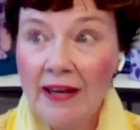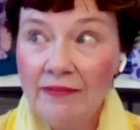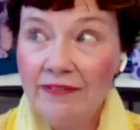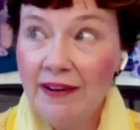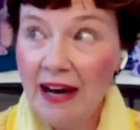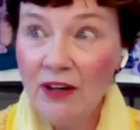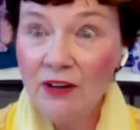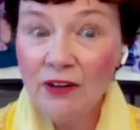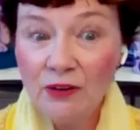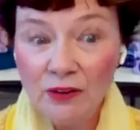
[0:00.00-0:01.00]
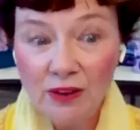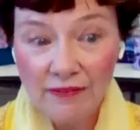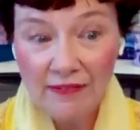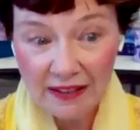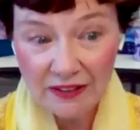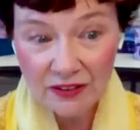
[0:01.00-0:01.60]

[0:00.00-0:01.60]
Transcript: and value the